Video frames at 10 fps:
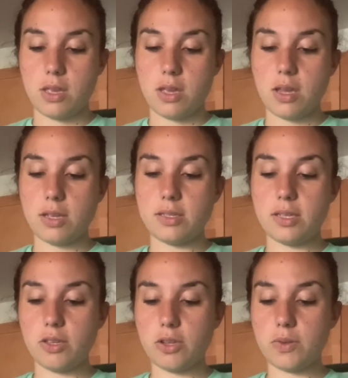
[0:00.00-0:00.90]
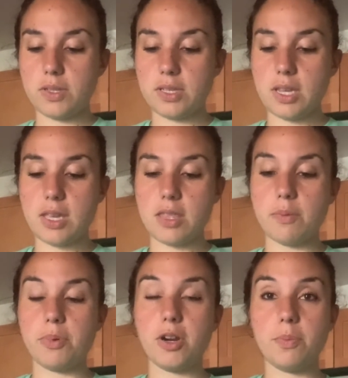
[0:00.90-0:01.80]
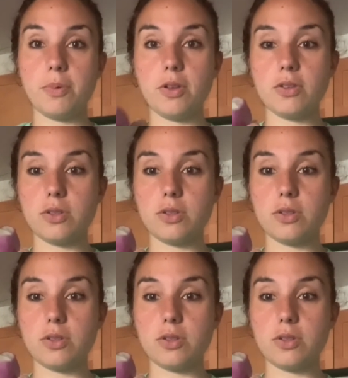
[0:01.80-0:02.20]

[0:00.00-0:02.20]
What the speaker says: until you see the purple,